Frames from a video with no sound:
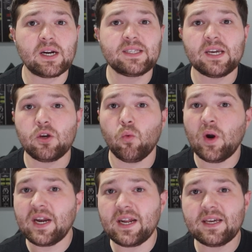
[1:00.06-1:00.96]
I'm gonna tell you
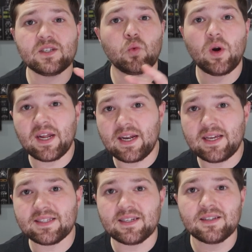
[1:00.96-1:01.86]
what it is, what it
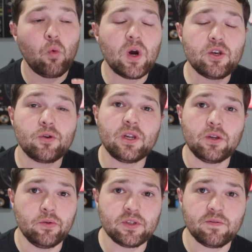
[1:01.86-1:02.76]
isn't, what you
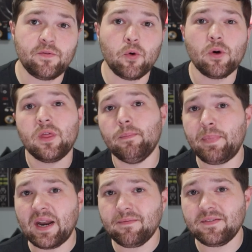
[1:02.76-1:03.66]
can use it for, the
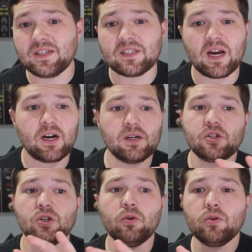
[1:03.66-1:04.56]
benefits. I'm gonna
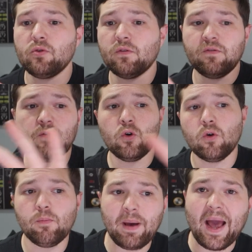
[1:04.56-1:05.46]
show you the
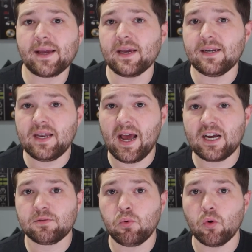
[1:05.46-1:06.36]
full back-end
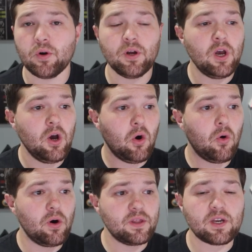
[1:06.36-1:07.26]
dashboard
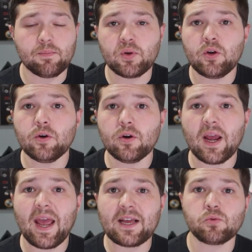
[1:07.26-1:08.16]
on the
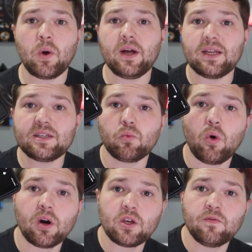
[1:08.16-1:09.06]
computer, as well as
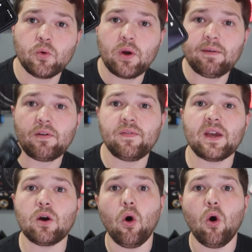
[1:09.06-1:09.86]
walk you through everything